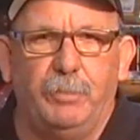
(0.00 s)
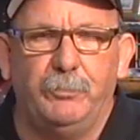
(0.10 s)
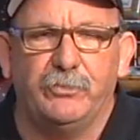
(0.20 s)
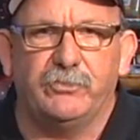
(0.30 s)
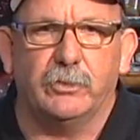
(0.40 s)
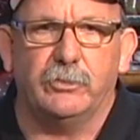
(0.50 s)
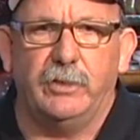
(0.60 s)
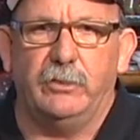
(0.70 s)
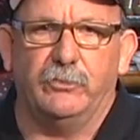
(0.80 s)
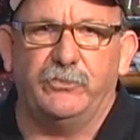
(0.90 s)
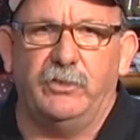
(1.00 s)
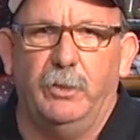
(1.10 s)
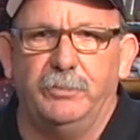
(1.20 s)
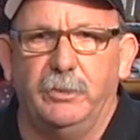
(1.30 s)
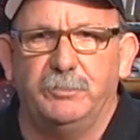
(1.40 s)
bumper sticker that you'll see
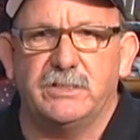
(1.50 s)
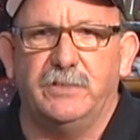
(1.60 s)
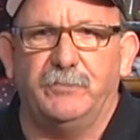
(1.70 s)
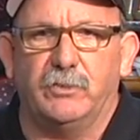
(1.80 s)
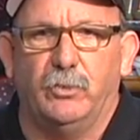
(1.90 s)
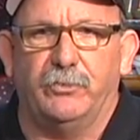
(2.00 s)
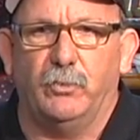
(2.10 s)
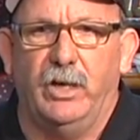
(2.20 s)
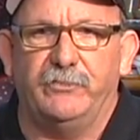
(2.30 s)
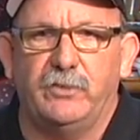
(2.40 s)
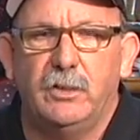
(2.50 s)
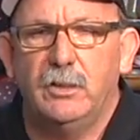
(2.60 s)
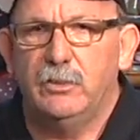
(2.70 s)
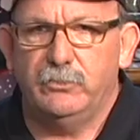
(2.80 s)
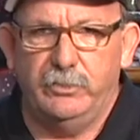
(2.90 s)
up in the Pacific Northwest
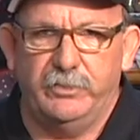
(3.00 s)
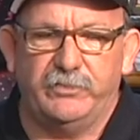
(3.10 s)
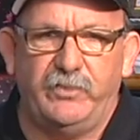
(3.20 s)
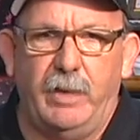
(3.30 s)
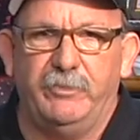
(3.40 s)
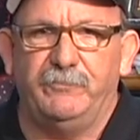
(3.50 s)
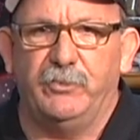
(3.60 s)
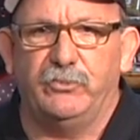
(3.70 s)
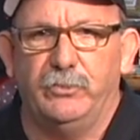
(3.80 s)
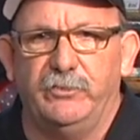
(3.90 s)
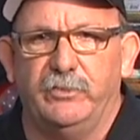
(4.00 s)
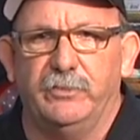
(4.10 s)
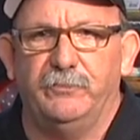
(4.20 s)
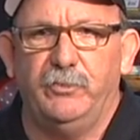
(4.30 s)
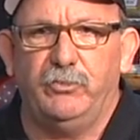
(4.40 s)
due to the salmon fisheries and
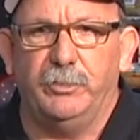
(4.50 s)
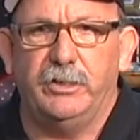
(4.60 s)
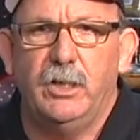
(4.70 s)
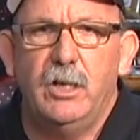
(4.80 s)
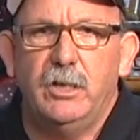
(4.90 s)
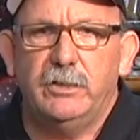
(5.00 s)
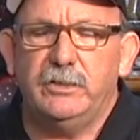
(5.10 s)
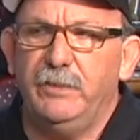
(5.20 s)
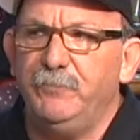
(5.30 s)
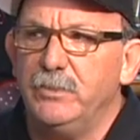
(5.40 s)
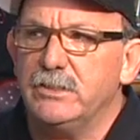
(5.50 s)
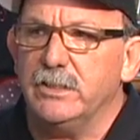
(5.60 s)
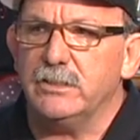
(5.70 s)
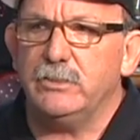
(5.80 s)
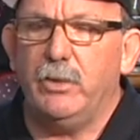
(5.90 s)
the fishermen. The difference
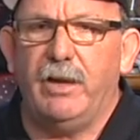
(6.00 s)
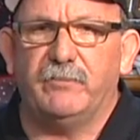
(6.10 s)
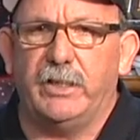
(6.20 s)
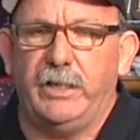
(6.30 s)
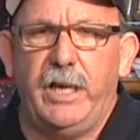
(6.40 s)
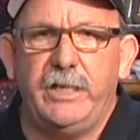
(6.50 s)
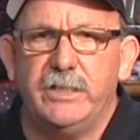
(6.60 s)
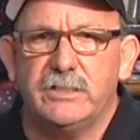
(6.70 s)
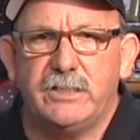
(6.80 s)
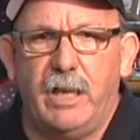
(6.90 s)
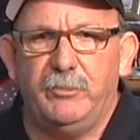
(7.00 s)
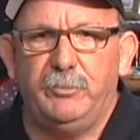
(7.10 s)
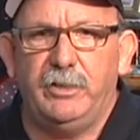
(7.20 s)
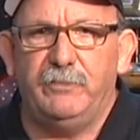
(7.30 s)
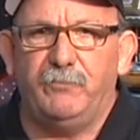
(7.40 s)
is you have Canadian salmon
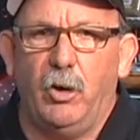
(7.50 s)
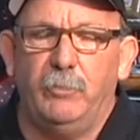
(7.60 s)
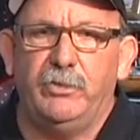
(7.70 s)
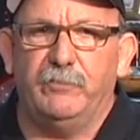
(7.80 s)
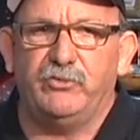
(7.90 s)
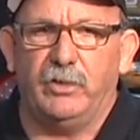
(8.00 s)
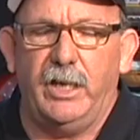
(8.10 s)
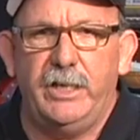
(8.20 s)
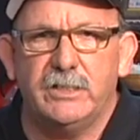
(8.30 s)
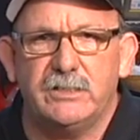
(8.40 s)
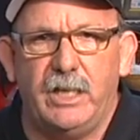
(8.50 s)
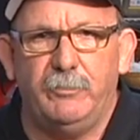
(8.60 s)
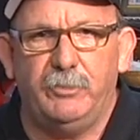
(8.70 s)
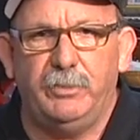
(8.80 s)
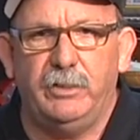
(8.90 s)
being farmed, you have Chilean
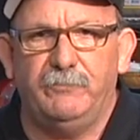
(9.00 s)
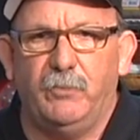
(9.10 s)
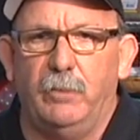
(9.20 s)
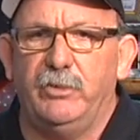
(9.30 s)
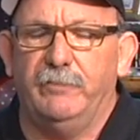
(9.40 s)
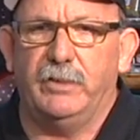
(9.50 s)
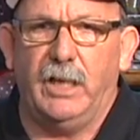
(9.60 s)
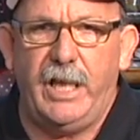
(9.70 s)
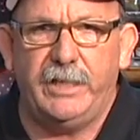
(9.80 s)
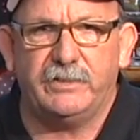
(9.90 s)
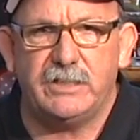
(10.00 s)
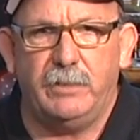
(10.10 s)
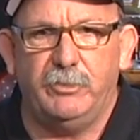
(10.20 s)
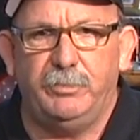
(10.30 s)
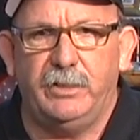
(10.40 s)
salmon being farmed, you have Atlantic
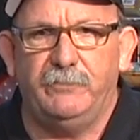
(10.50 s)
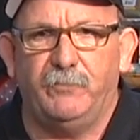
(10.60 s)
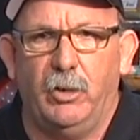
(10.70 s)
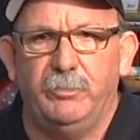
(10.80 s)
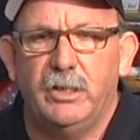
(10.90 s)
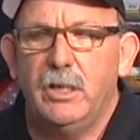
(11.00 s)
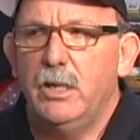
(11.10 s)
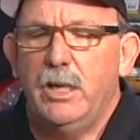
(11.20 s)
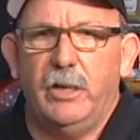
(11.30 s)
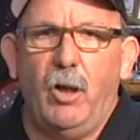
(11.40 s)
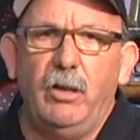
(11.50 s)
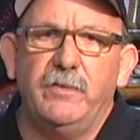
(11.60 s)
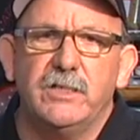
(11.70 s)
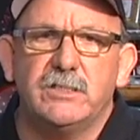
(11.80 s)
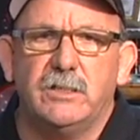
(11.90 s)
salmon being farmed, and all of
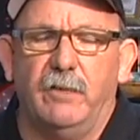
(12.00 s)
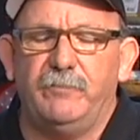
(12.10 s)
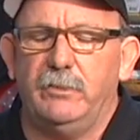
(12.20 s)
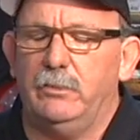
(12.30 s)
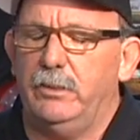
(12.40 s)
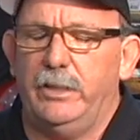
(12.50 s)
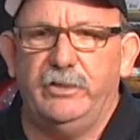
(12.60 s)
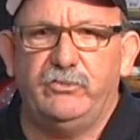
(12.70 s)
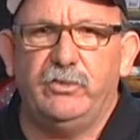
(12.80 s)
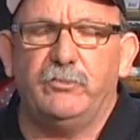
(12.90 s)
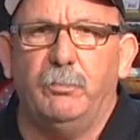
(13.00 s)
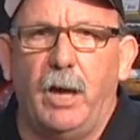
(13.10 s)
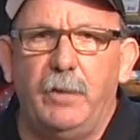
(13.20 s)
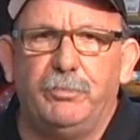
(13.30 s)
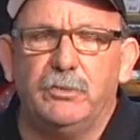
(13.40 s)
this stuff, and it's just
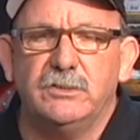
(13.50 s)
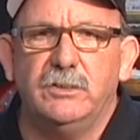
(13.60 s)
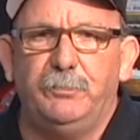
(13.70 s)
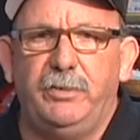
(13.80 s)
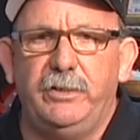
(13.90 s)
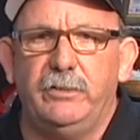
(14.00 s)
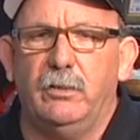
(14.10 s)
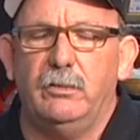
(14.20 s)
my personal opinion,